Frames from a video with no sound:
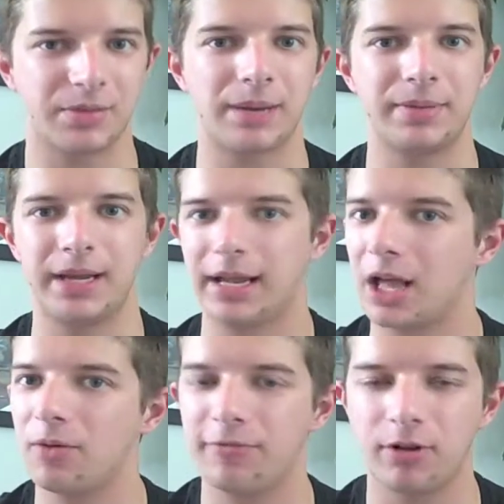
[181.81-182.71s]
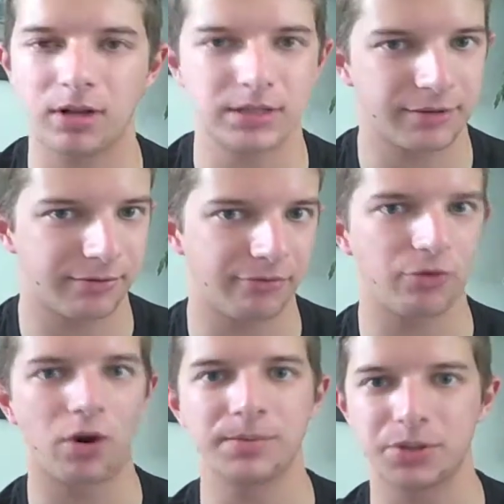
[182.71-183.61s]
by being helpful on different
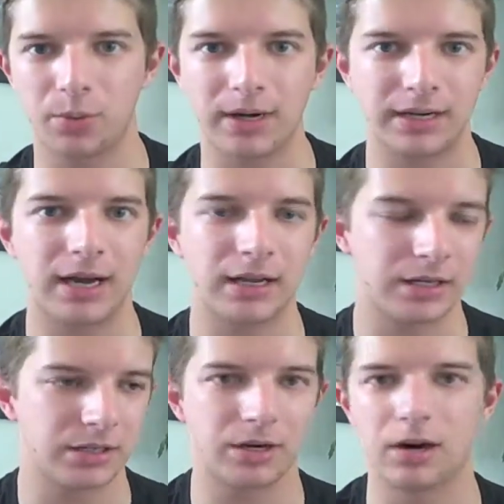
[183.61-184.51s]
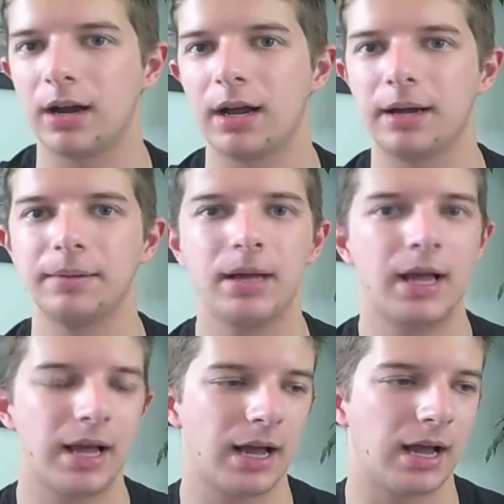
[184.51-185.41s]
forums or whatnot under a
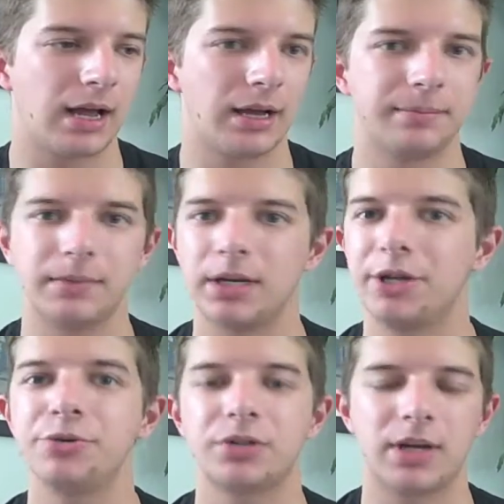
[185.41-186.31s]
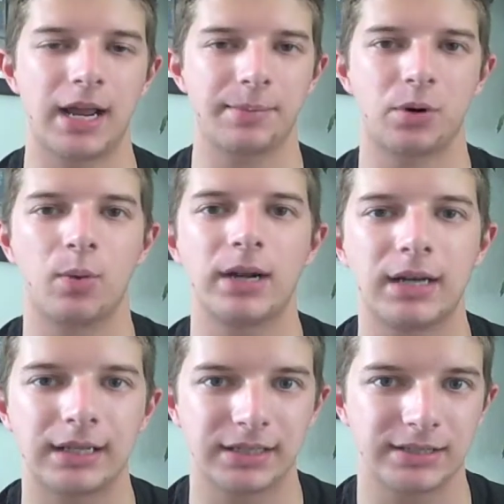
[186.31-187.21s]
username or
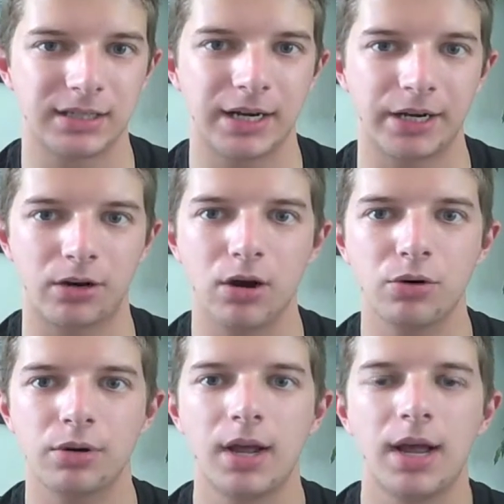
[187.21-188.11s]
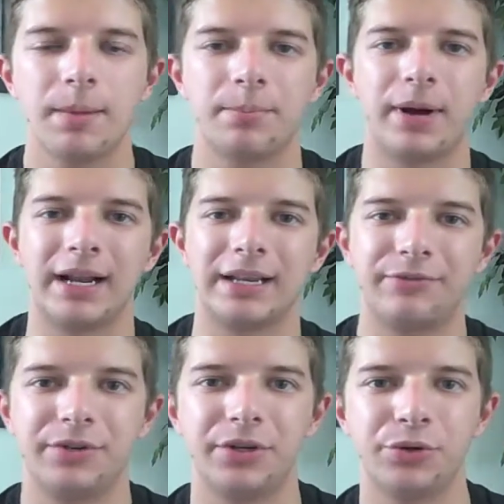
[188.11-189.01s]
whatnot that's not your own. But
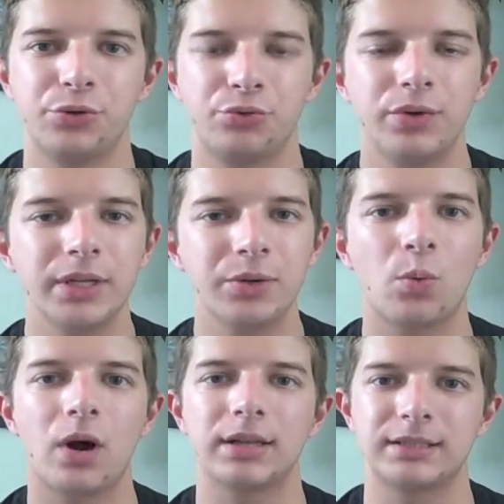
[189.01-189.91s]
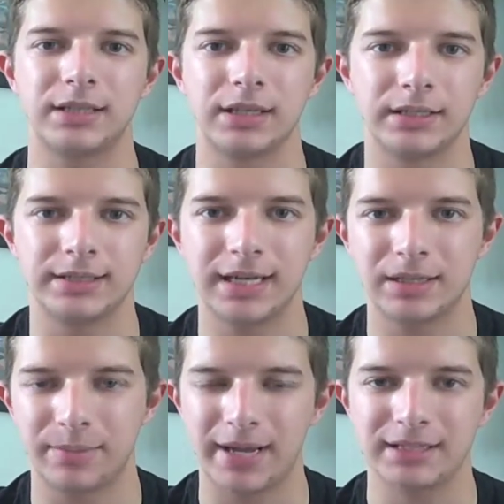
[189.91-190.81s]
if you really want to take the
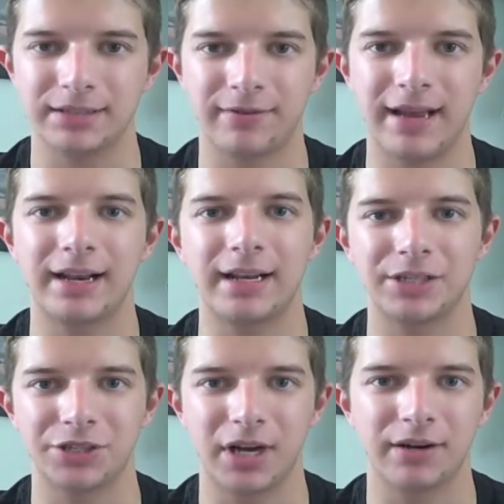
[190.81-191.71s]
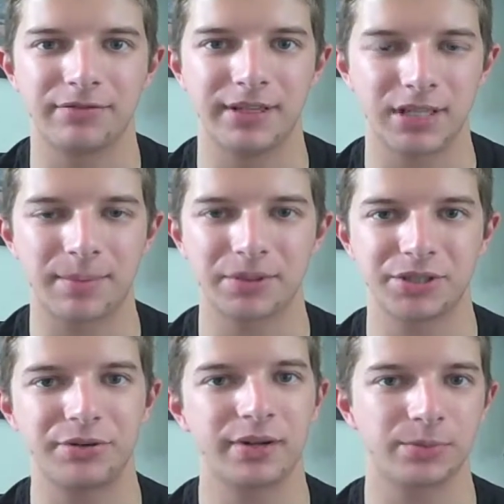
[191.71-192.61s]
best advantage of these
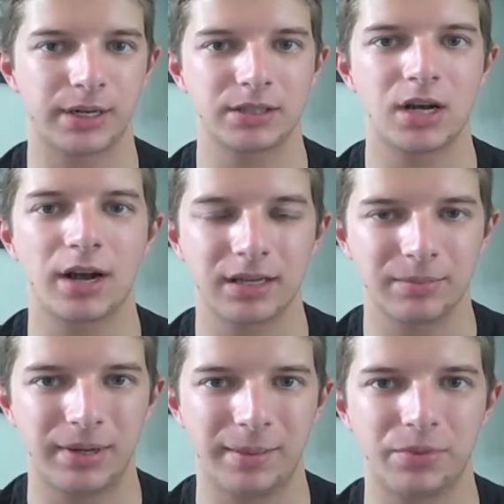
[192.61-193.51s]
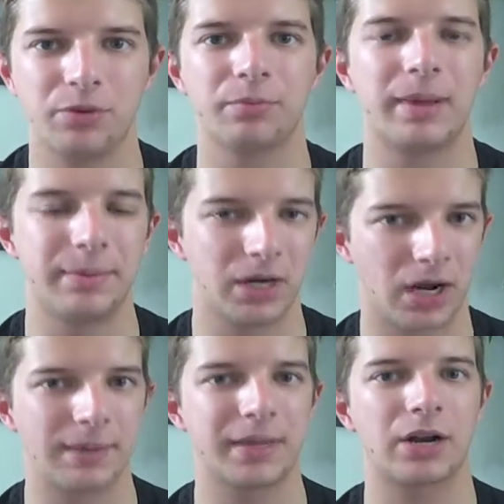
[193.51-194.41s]
opportunities when you're talking to people, maybe you're
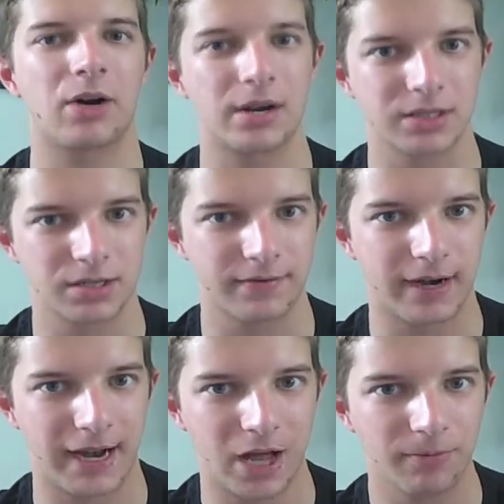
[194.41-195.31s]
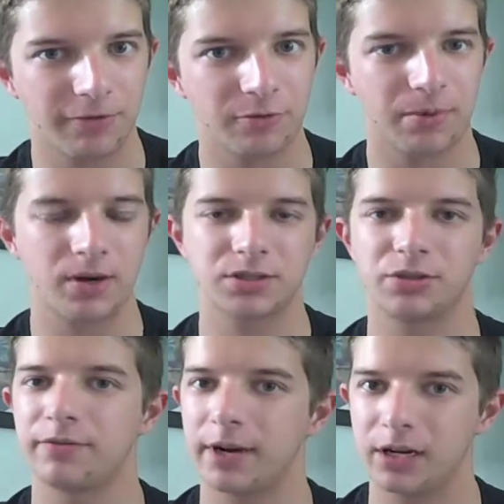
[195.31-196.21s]
coming across as a very helpful person or
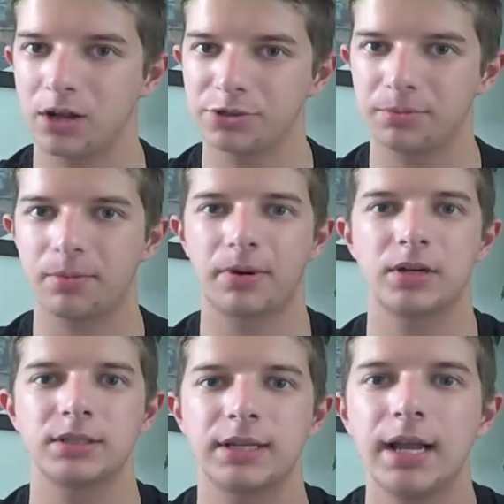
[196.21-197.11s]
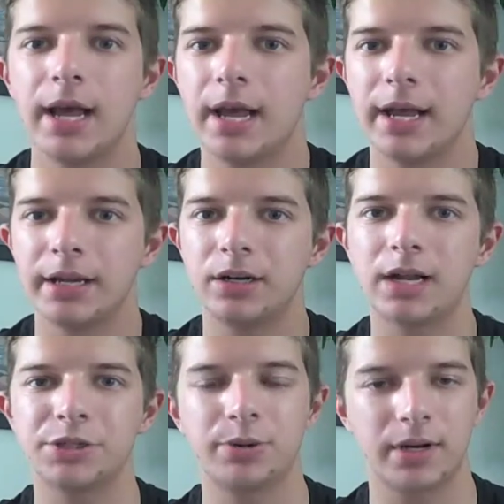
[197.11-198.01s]
a very knowledgeable person, you're
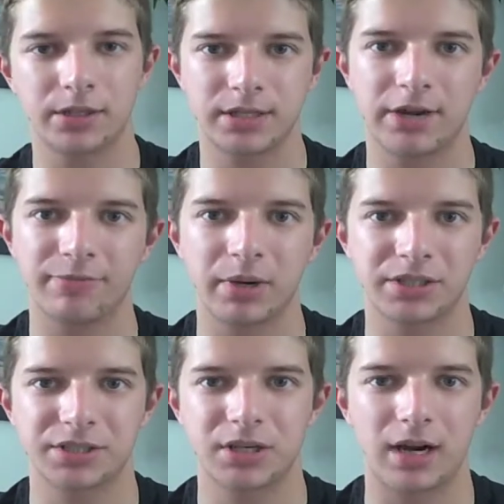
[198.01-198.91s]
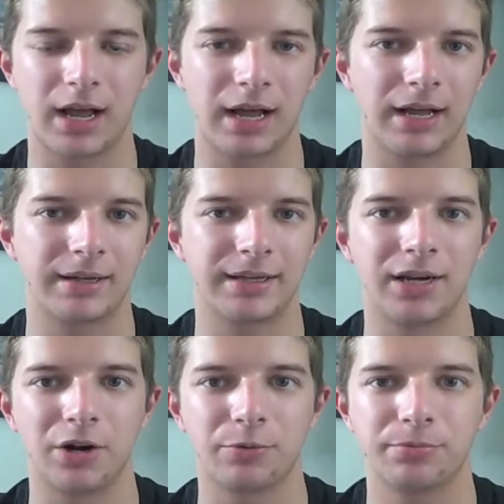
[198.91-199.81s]
not doing yourself much, a
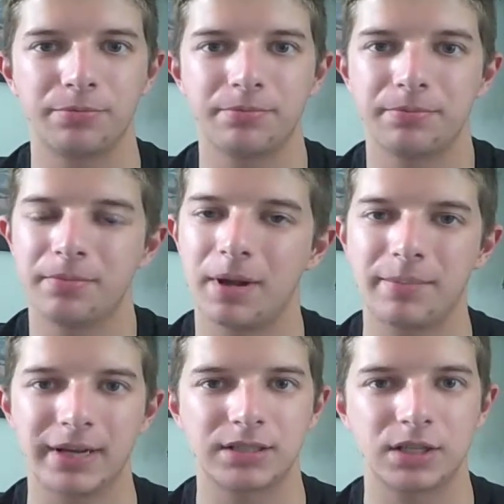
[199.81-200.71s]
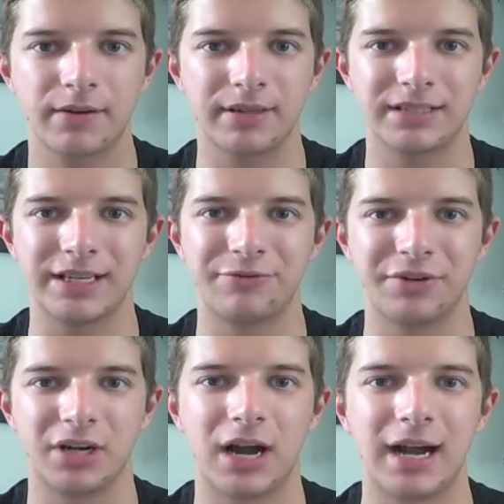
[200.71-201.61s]
big service if
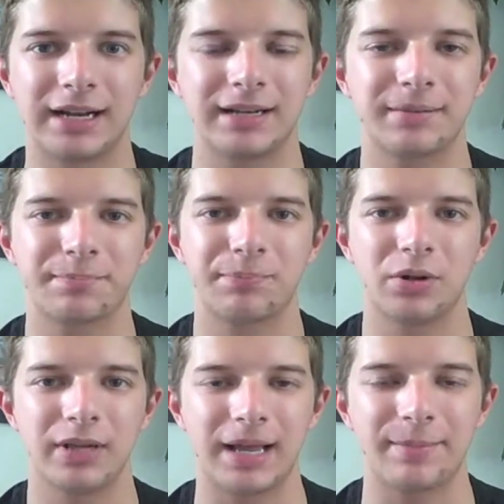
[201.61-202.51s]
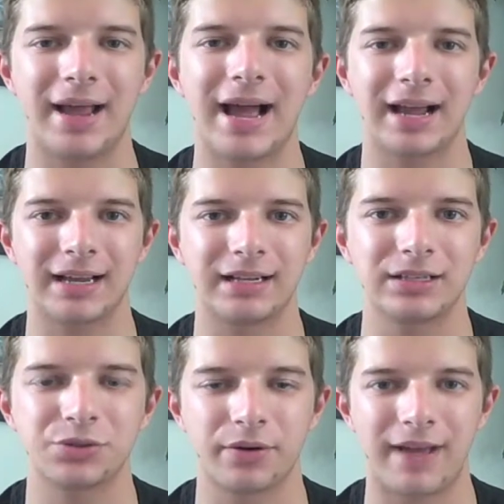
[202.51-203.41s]
you're not pulling it back and
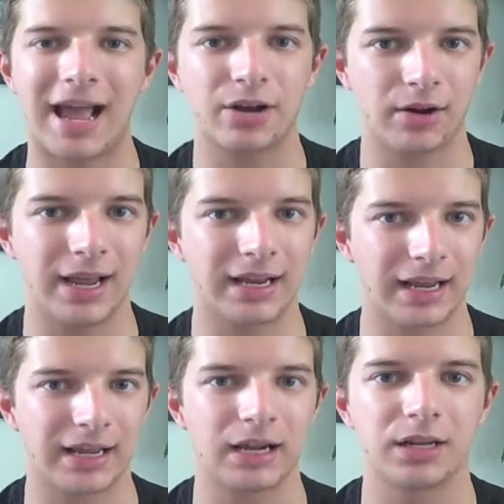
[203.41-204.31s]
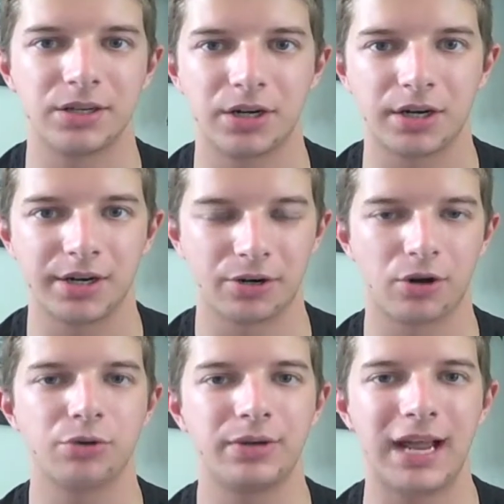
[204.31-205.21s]
sort of aggregating it under your
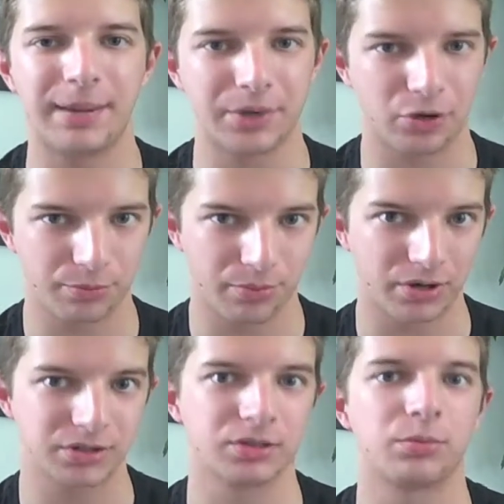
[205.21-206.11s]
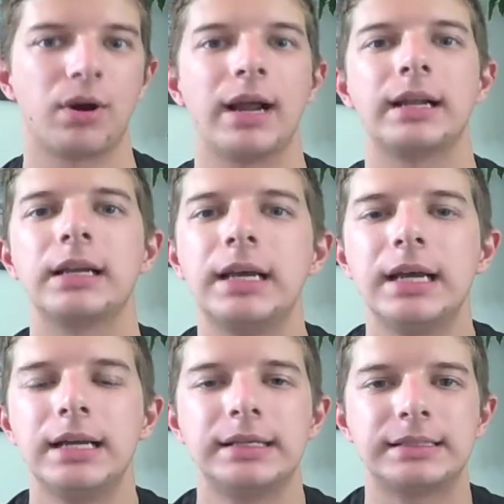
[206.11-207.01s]
own name, your own personal brand.
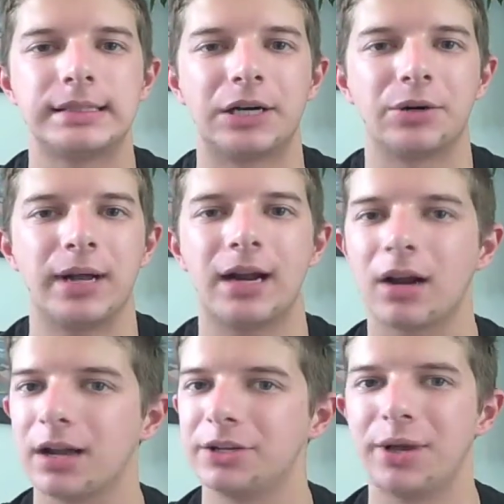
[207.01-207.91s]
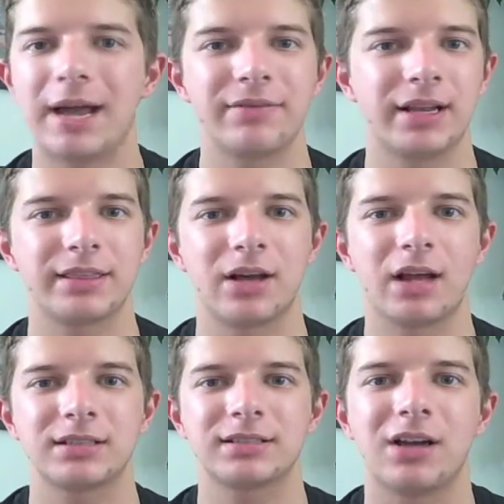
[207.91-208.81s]
So, Erica, do you have any
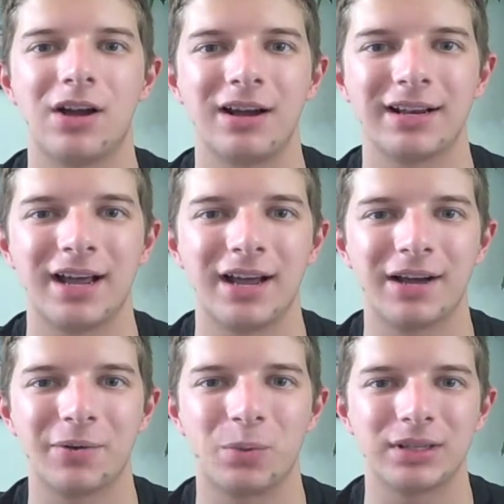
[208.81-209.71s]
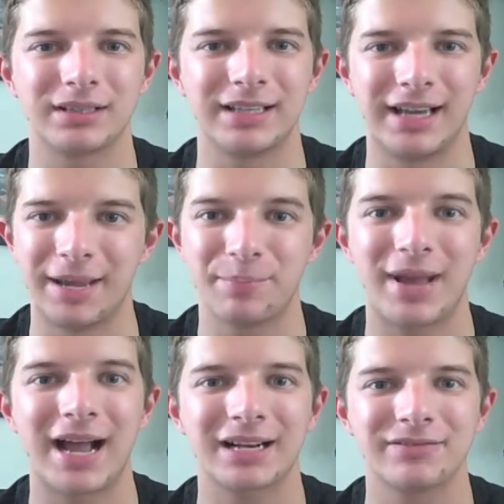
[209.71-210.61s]
thoughts on what the
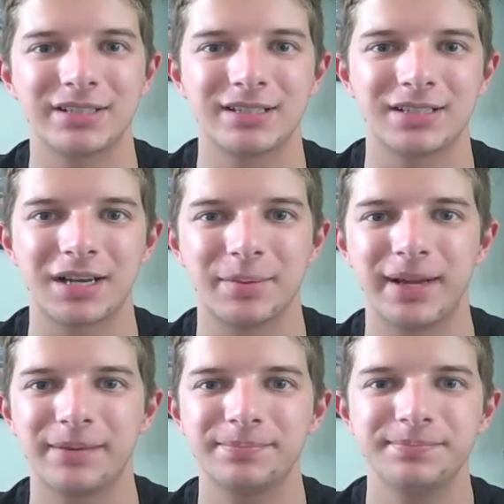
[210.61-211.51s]
impact of this is going to be?